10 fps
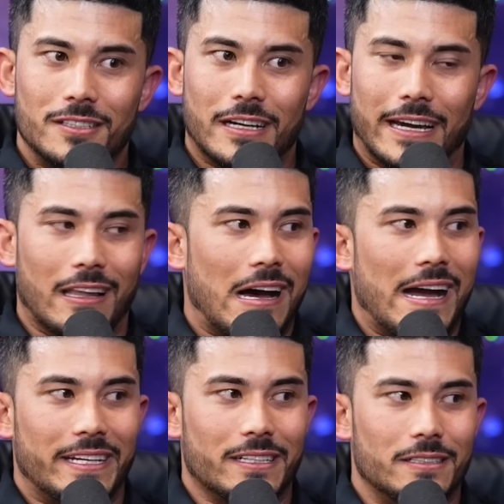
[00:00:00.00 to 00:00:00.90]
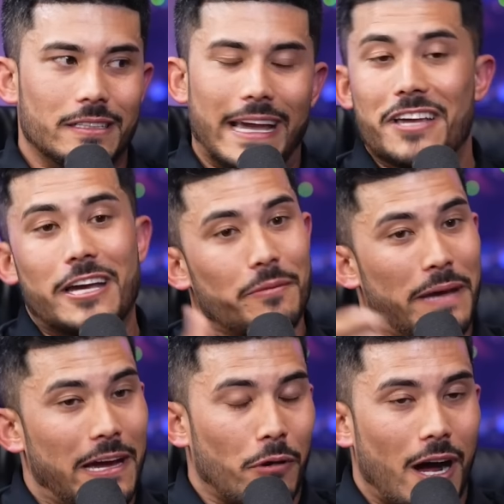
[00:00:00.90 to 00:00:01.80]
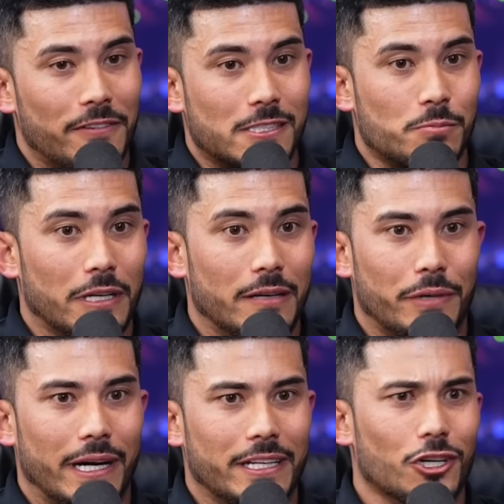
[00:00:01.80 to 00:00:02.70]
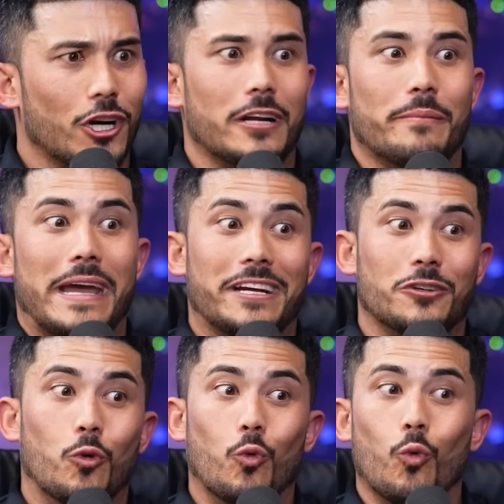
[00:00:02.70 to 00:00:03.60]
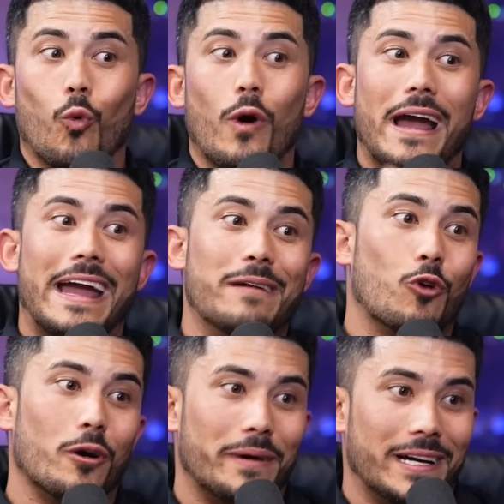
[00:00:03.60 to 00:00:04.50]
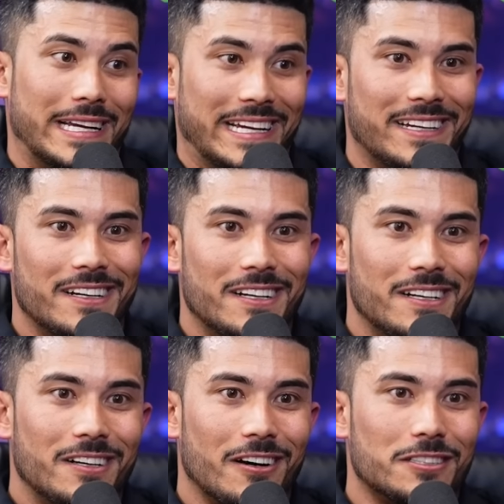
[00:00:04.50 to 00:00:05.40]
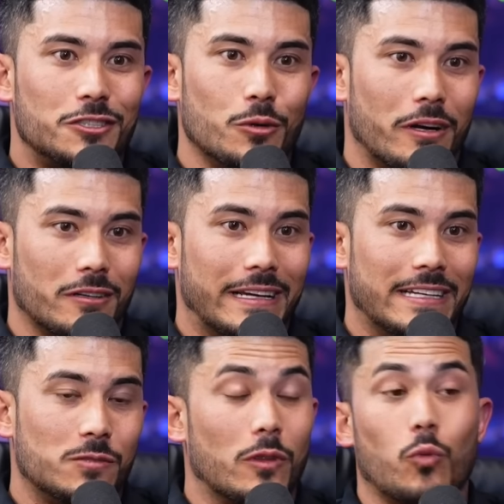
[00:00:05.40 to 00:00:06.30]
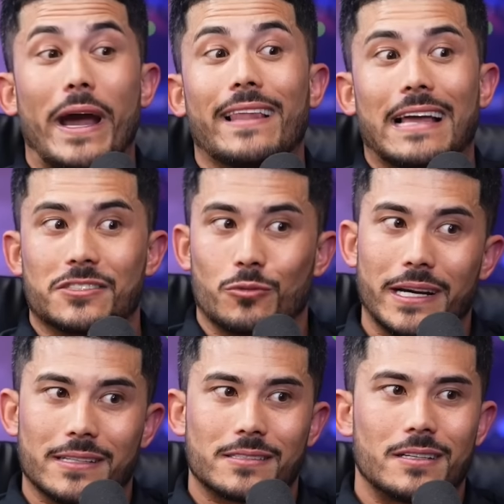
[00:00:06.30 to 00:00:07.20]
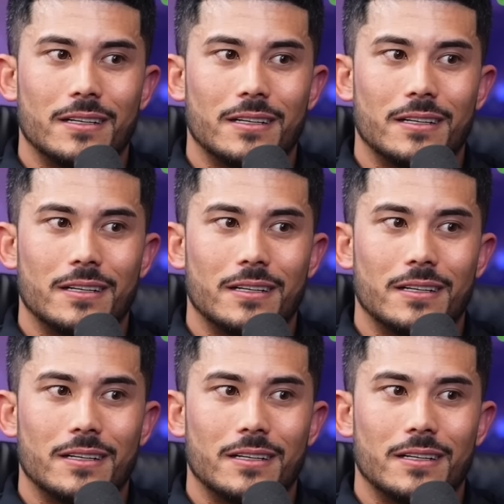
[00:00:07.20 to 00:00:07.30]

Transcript: And like, yeah, you got to pay a profit split, but you're going to make way more money on 200 leads with way less risk.